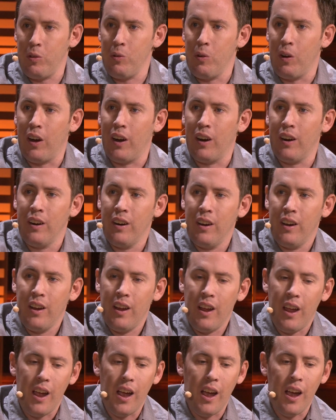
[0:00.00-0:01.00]
you are.
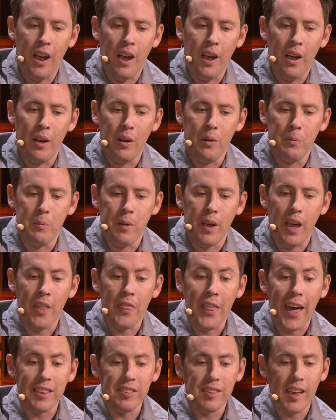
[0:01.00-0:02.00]

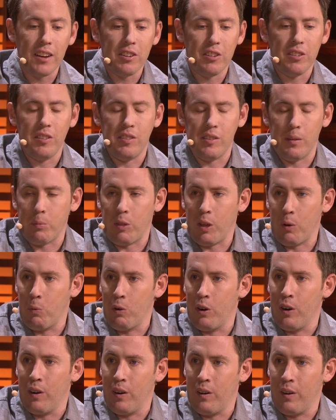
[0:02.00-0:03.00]
And that's actually something
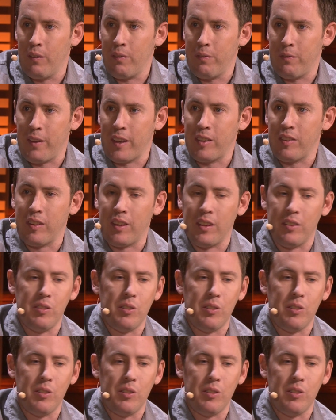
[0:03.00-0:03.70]
we're fixing.